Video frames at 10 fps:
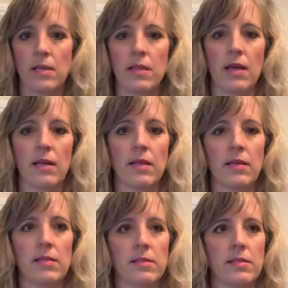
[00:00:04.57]
that
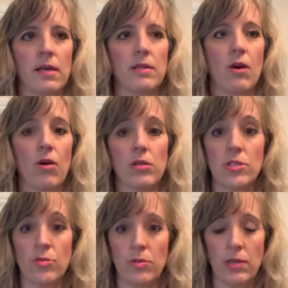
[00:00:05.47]
is done on
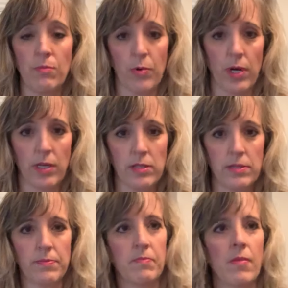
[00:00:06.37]
Tuesday mornings.